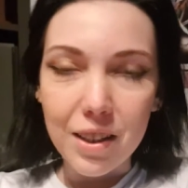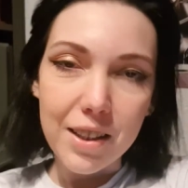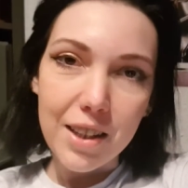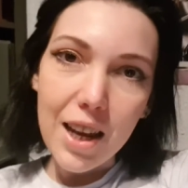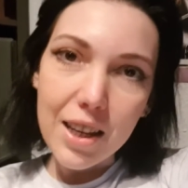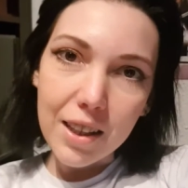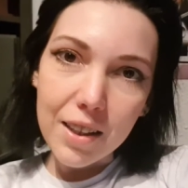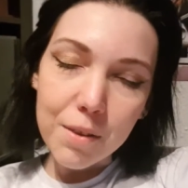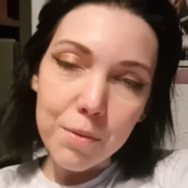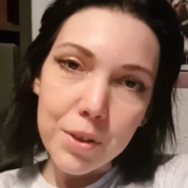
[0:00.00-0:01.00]
liking
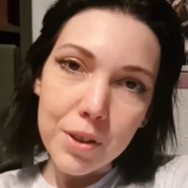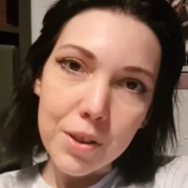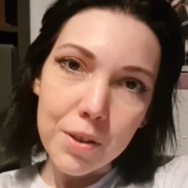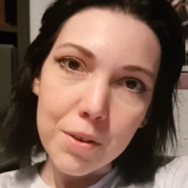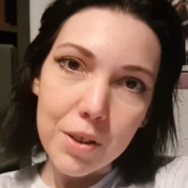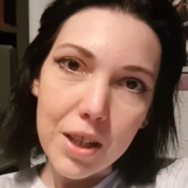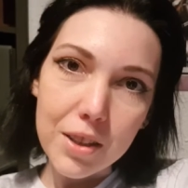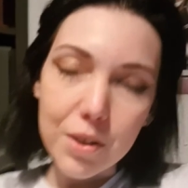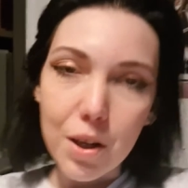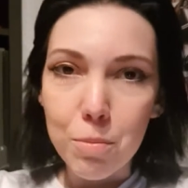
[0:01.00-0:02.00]
the video, and
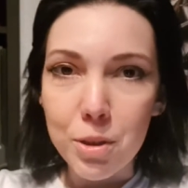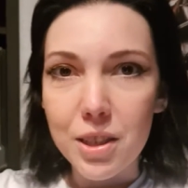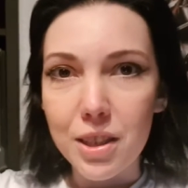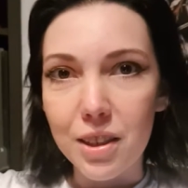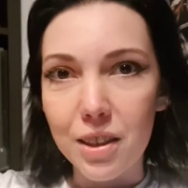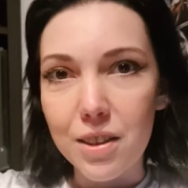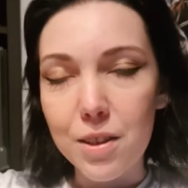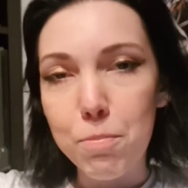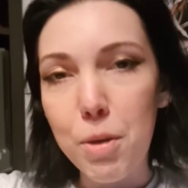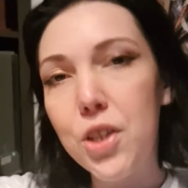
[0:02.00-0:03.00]
commenting,
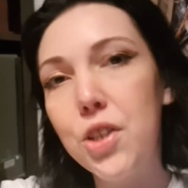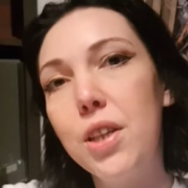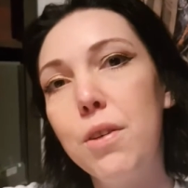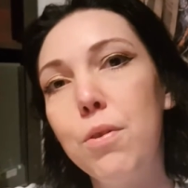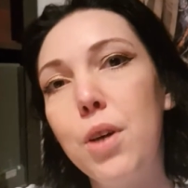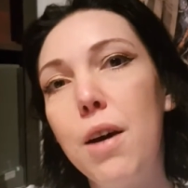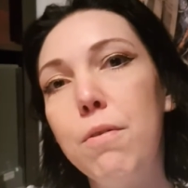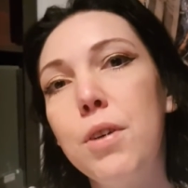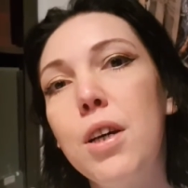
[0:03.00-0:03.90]
especially if you have